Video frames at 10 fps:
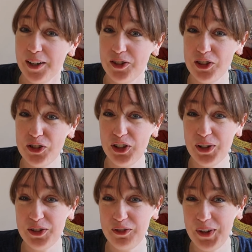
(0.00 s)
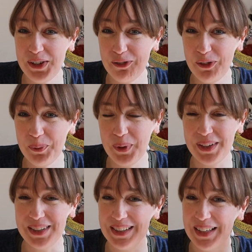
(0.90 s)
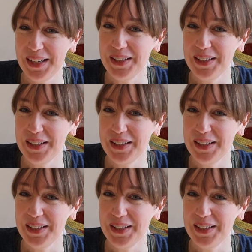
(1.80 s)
just choose a few different ones.